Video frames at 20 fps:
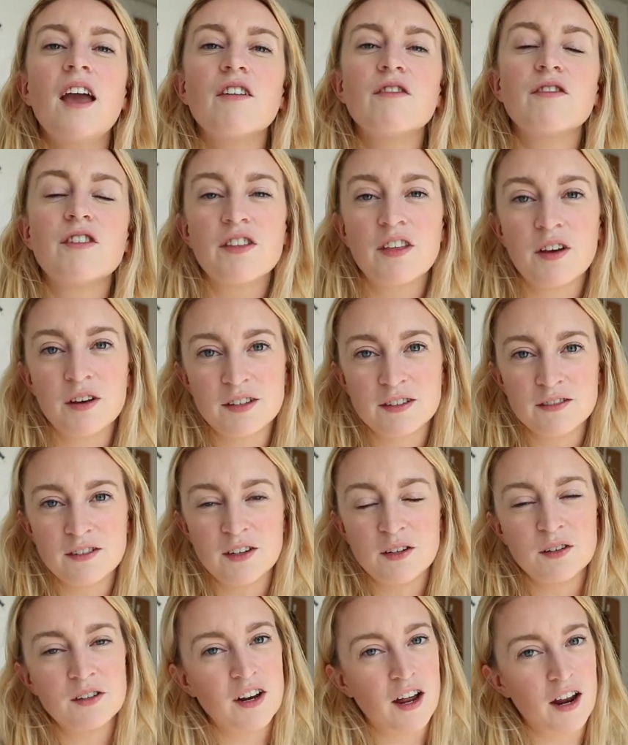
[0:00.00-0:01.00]
For those of
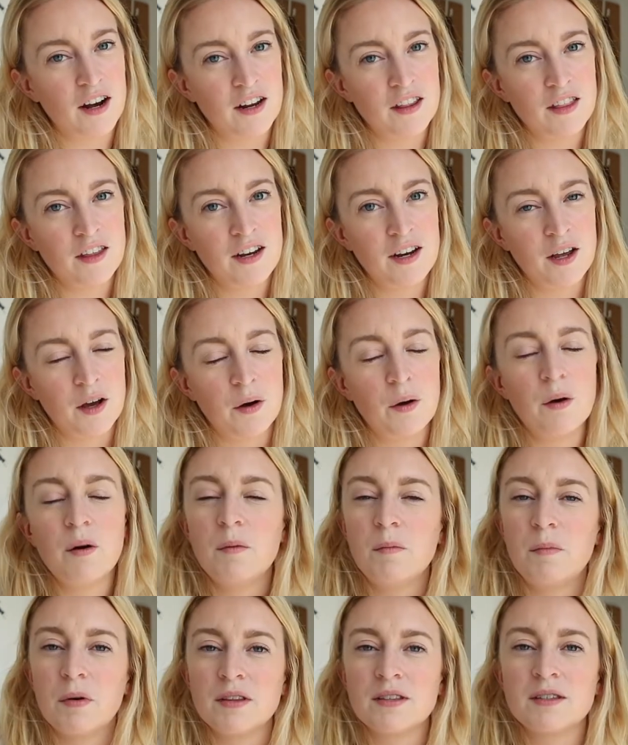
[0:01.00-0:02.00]
you not in the
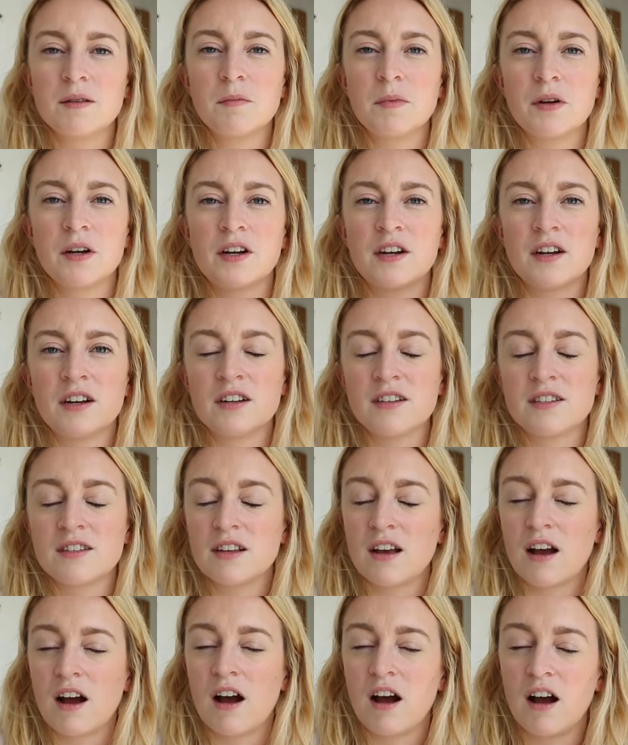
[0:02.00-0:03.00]
know, Bunsen Burgers
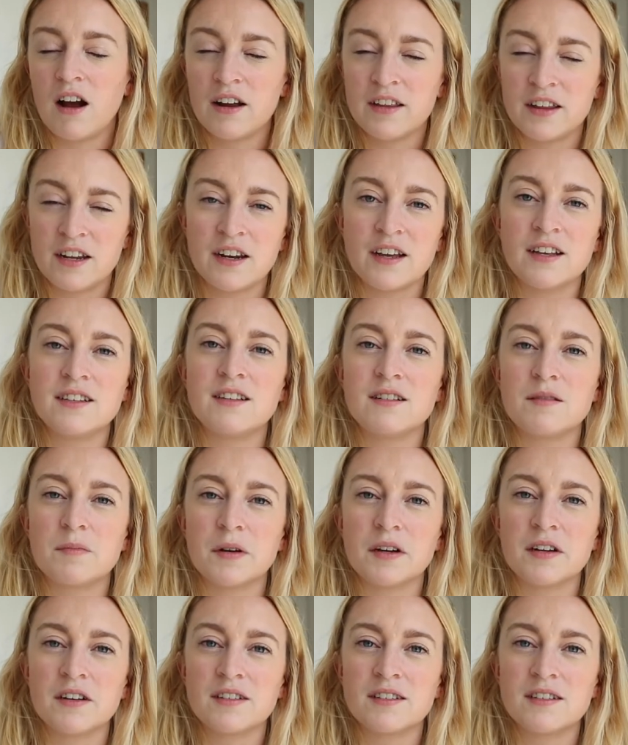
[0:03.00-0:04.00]
are the nicest
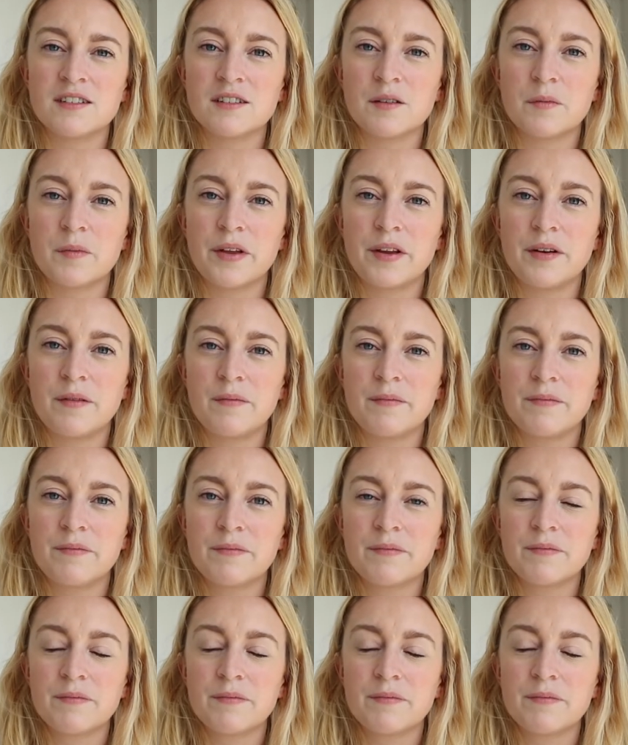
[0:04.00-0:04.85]
burgers in Dublin.